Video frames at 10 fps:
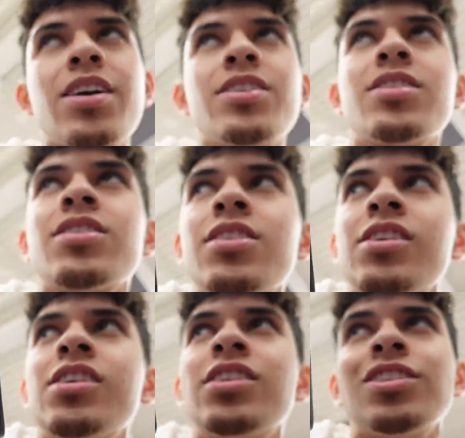cause
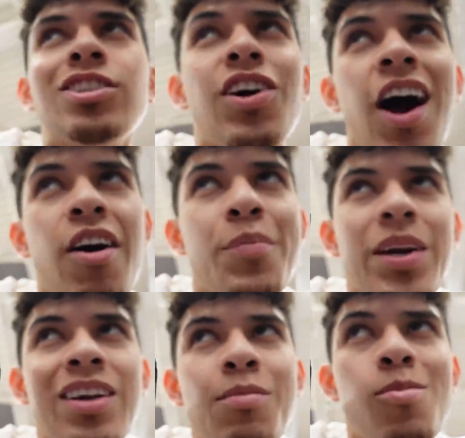you know how it
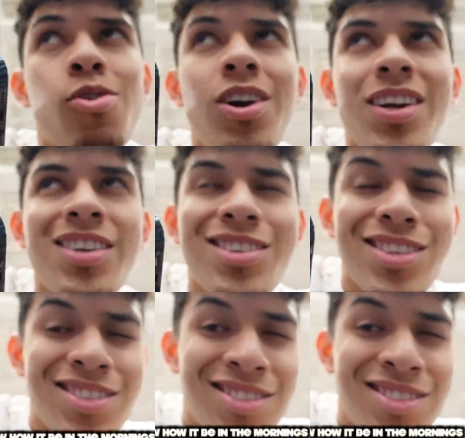be in the mornings.